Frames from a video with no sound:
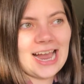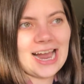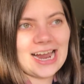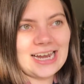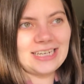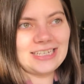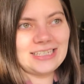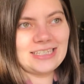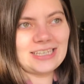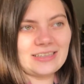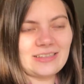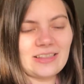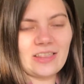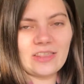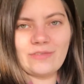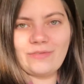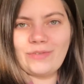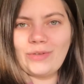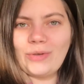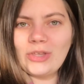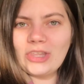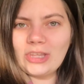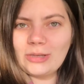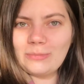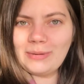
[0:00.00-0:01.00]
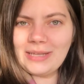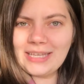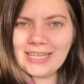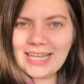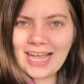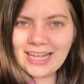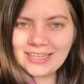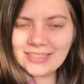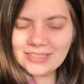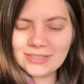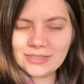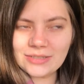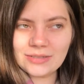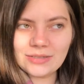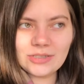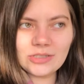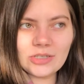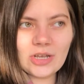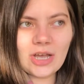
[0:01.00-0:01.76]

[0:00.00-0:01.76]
and it said that the viewing had been cancelled.